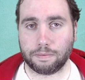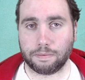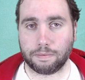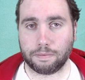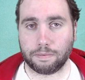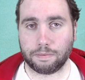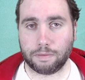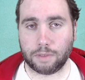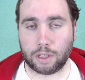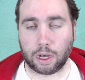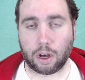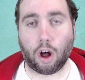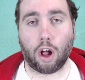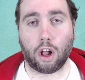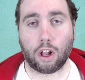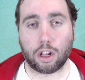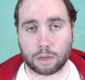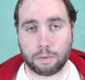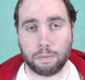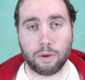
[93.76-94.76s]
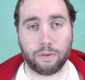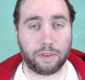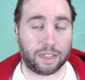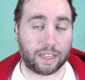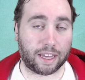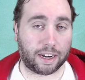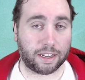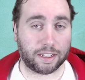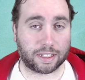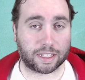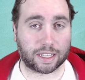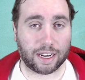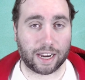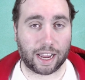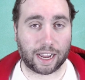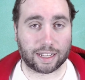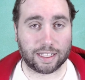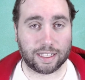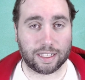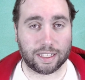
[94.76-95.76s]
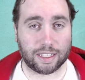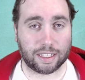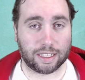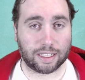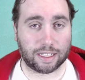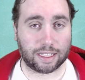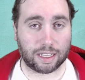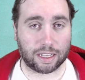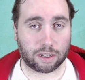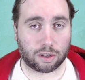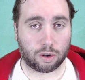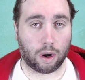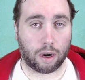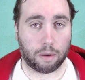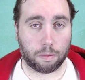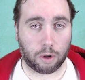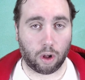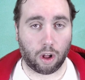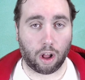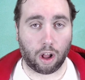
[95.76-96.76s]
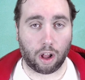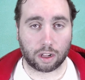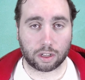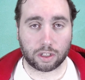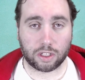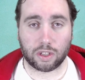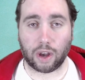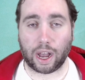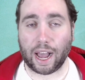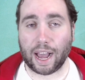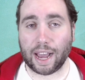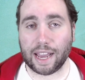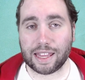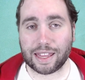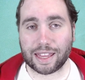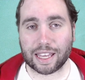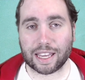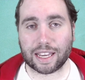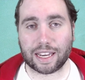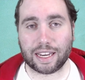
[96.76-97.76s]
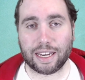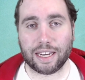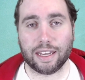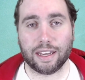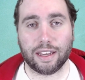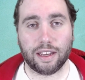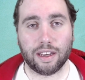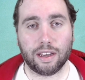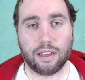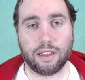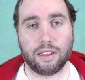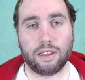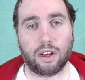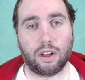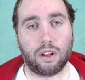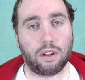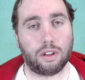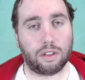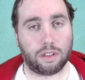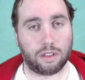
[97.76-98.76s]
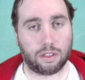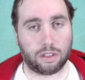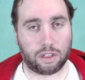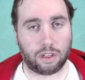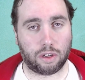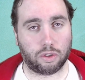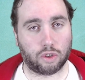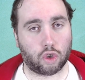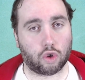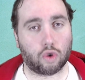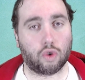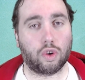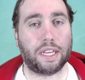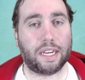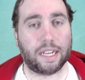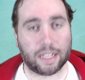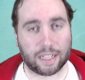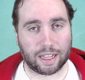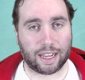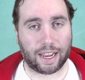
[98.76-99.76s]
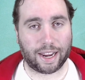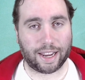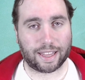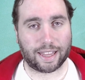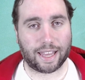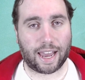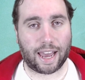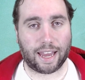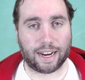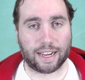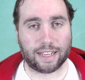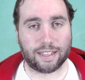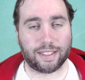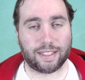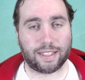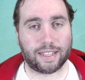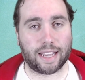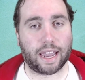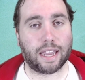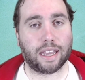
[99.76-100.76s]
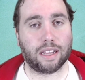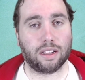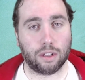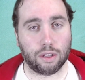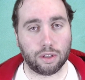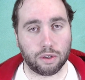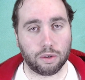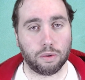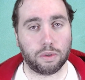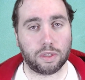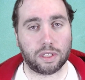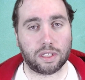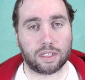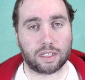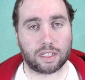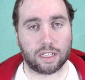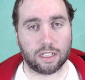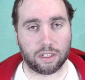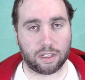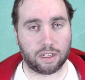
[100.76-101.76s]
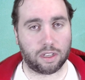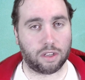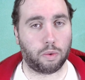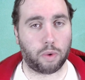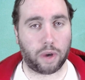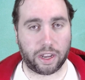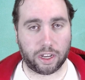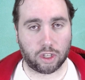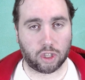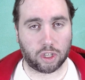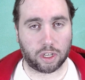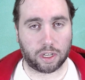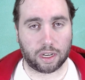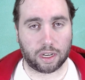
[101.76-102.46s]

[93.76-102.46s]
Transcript: the Hulk movie that is connected is The Incredible Hulk. So I think they'll they'll treat it like that as a loose continuation.